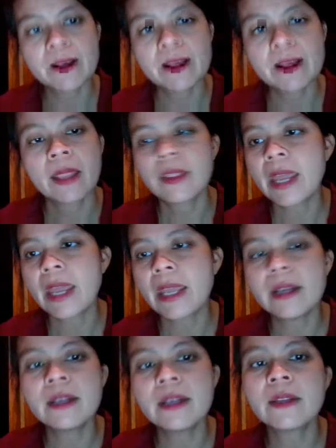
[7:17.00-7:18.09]

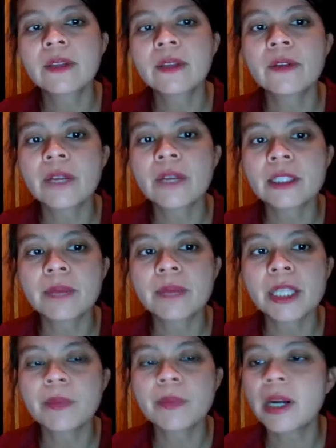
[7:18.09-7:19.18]
Then the Razor
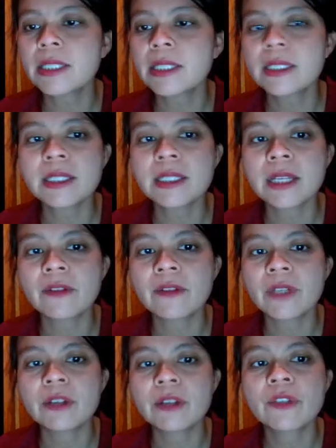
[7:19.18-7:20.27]
page parses the data
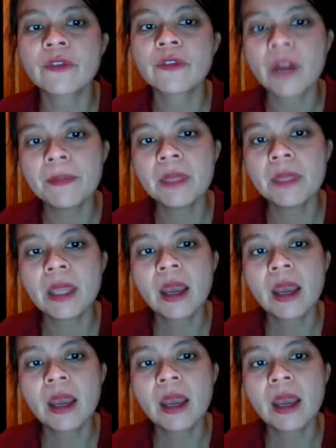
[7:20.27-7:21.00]
fields from